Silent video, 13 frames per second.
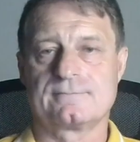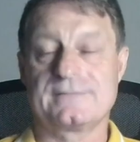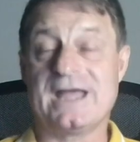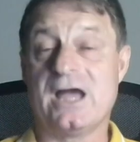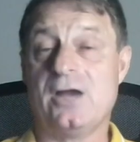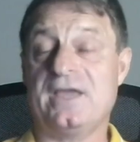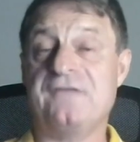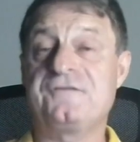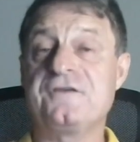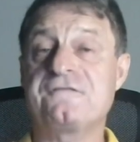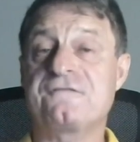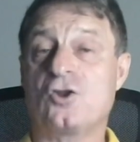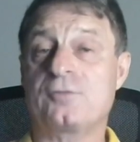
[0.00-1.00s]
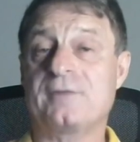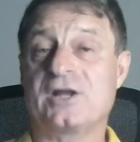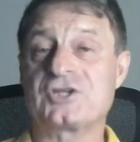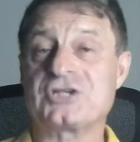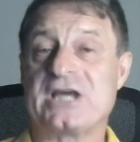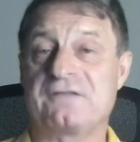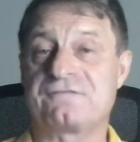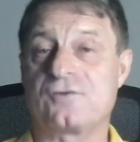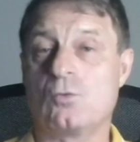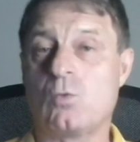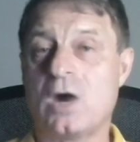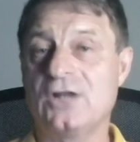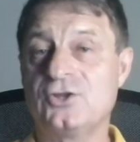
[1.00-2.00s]
Now, if you followed my channel for a
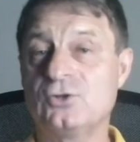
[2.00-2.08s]
while,